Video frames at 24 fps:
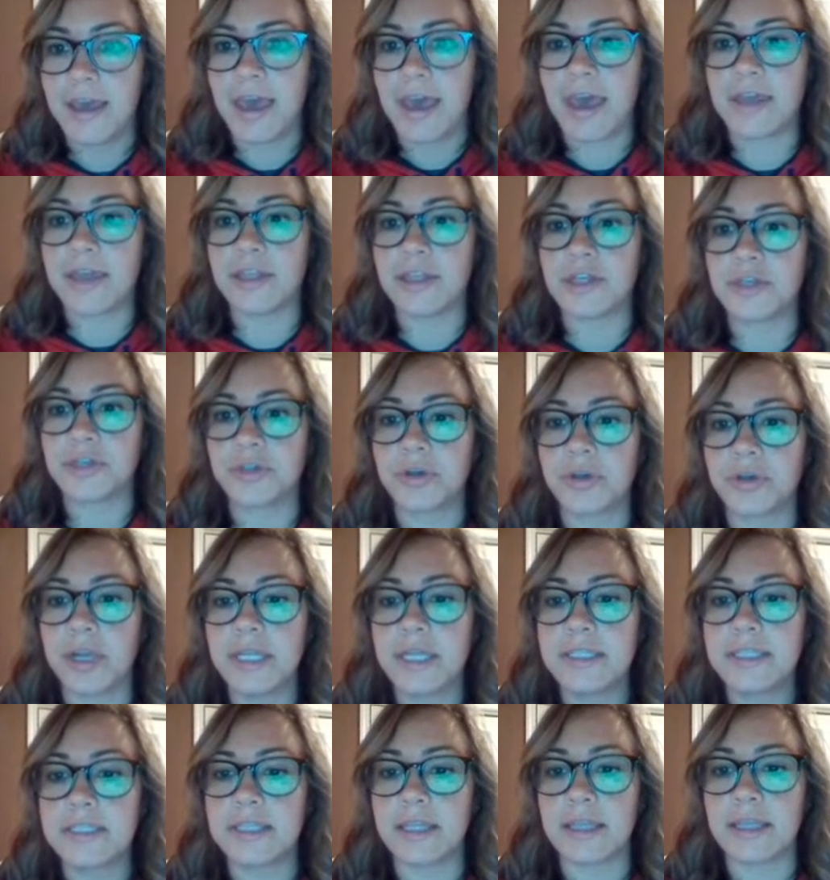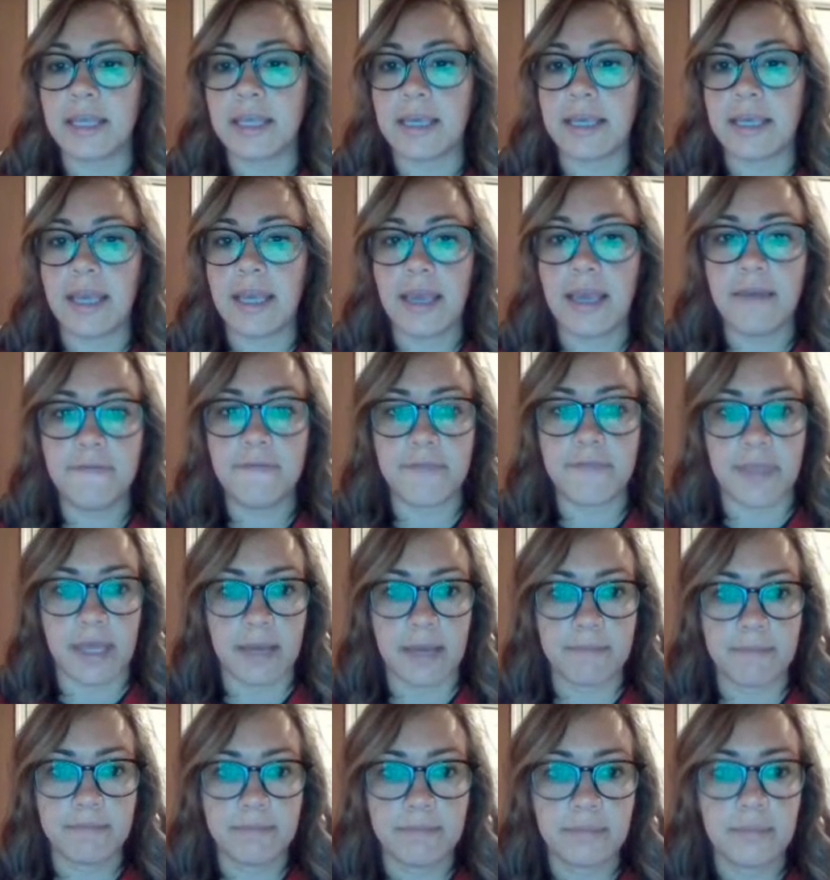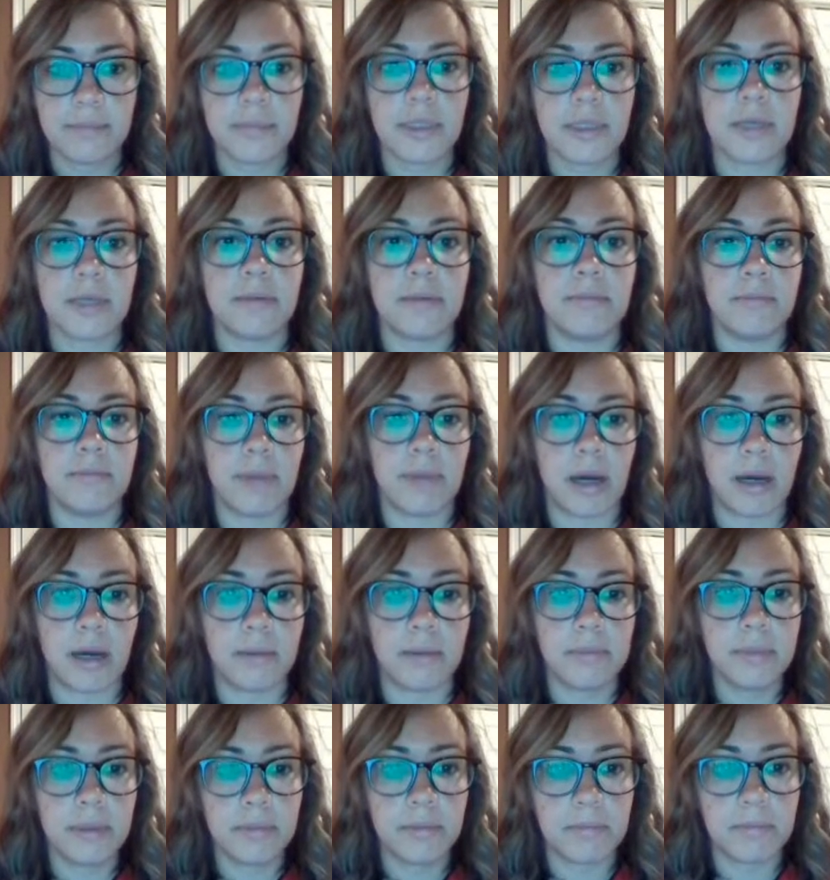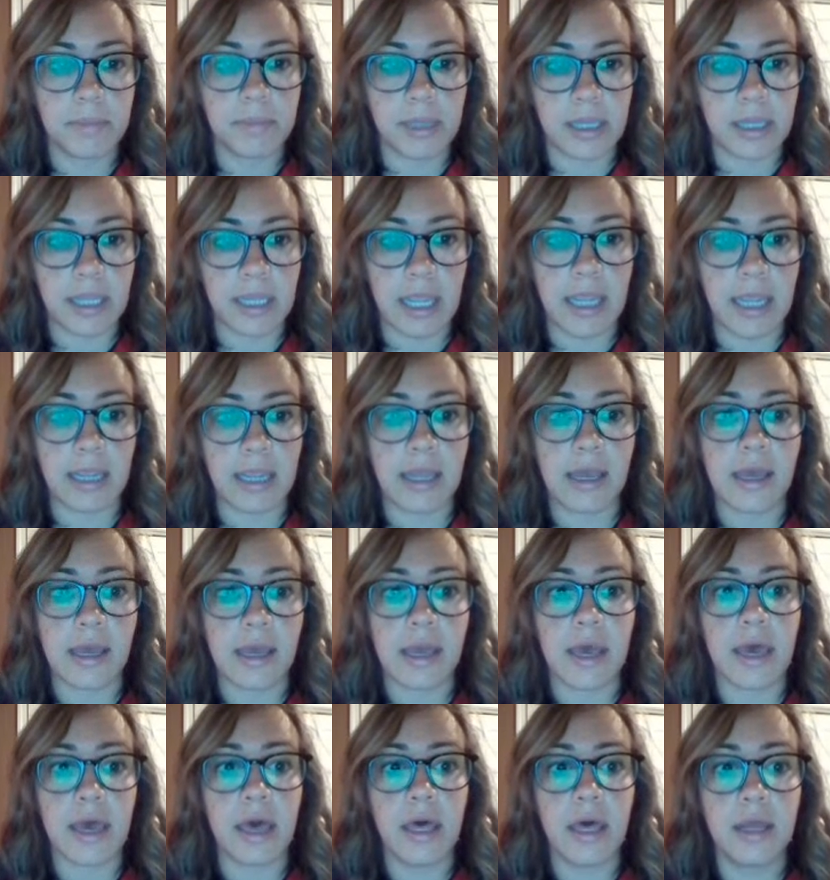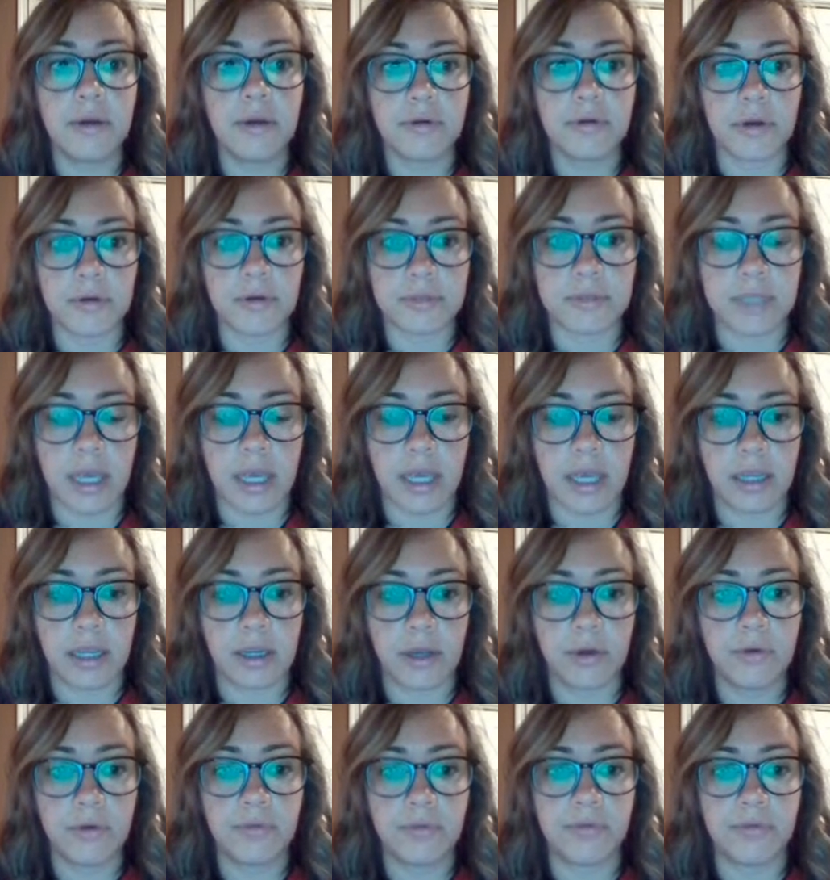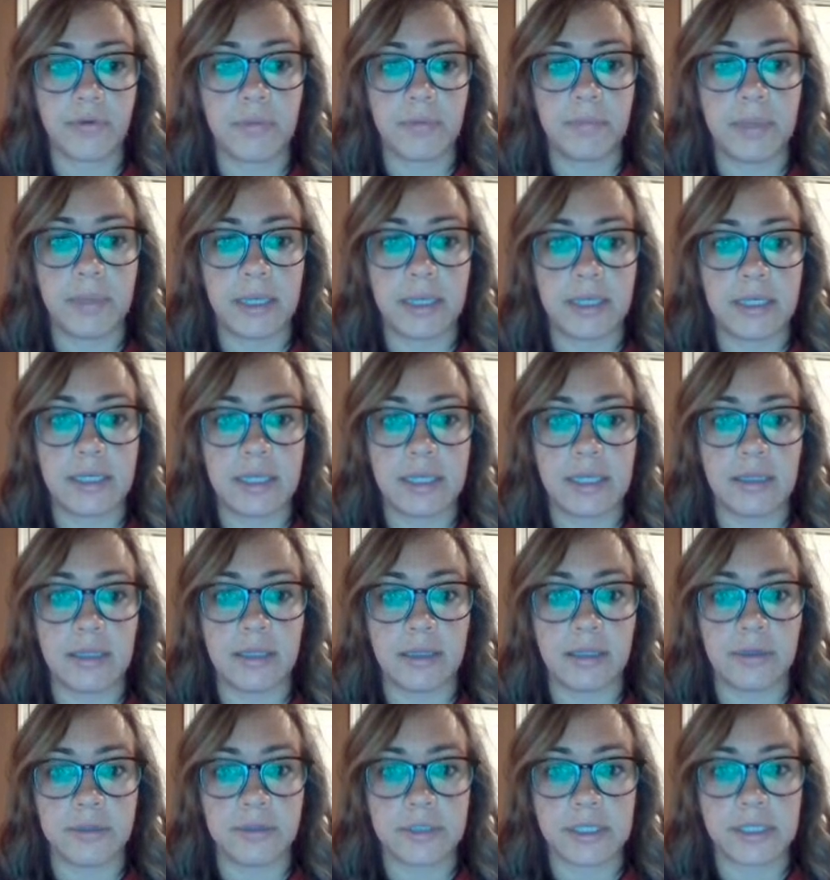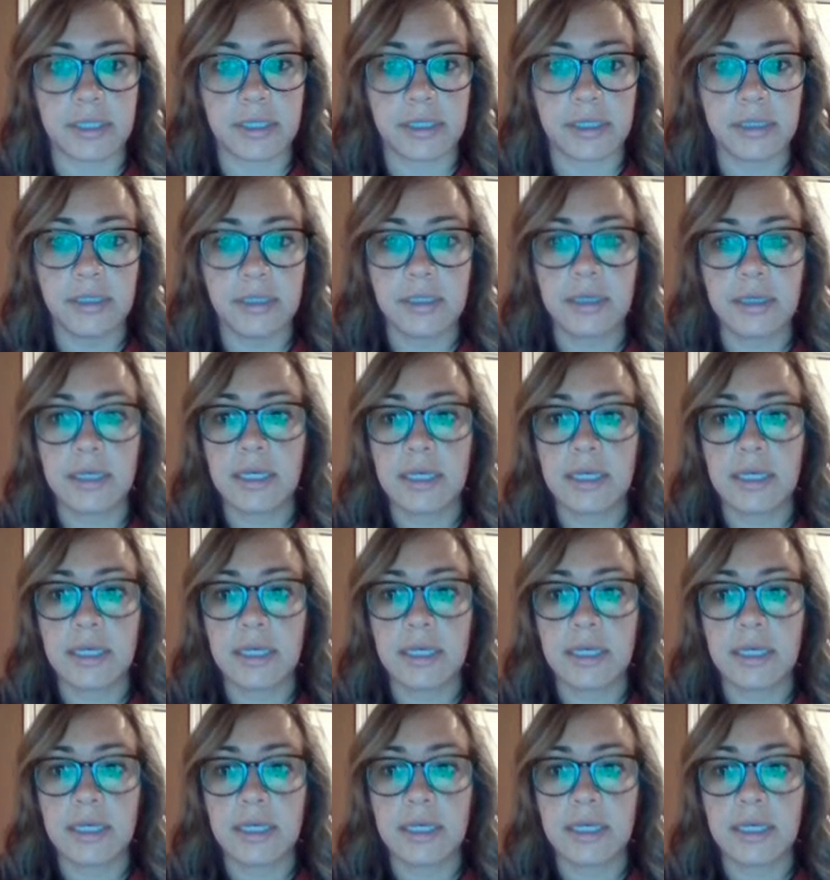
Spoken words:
and the traits that they gave them, mom being a heterozygote for big D, little d,